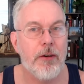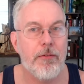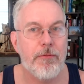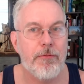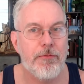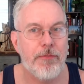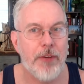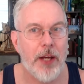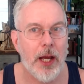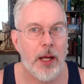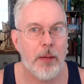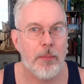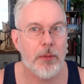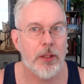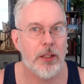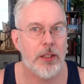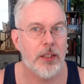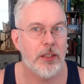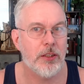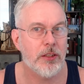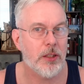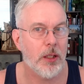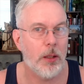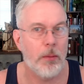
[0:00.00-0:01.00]

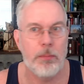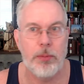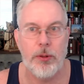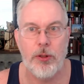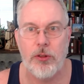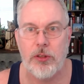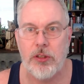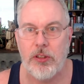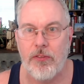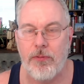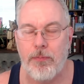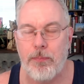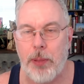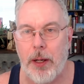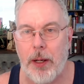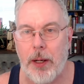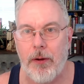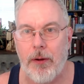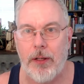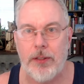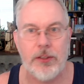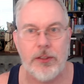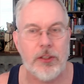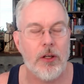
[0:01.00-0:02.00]
families, abusive
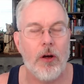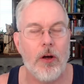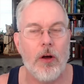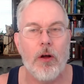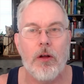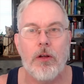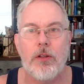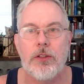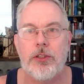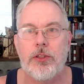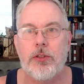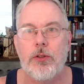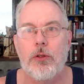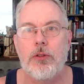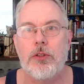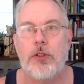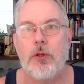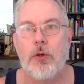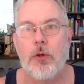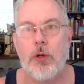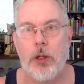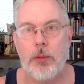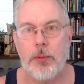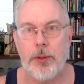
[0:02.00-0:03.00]
parents, all sorts
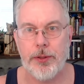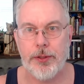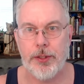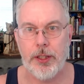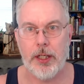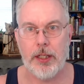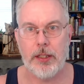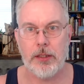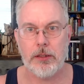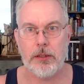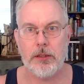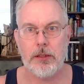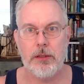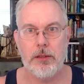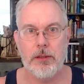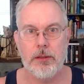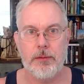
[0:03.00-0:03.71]
of horrible things.